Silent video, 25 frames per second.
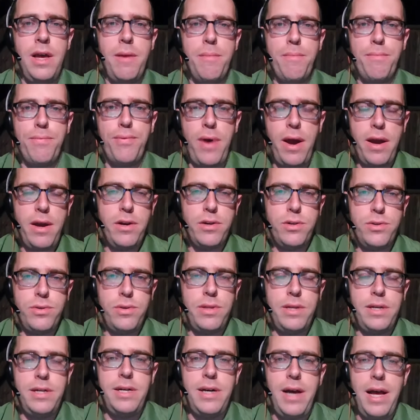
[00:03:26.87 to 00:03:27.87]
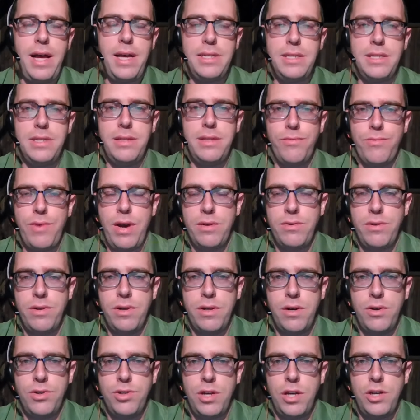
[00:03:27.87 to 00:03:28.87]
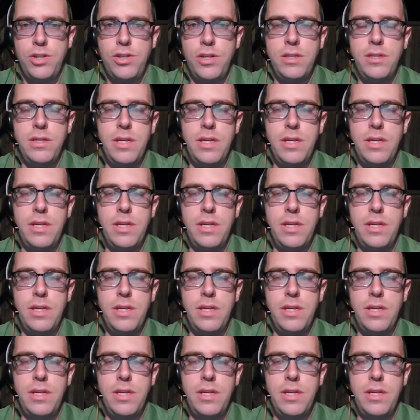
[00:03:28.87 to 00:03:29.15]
Prior to the last round of negotiations,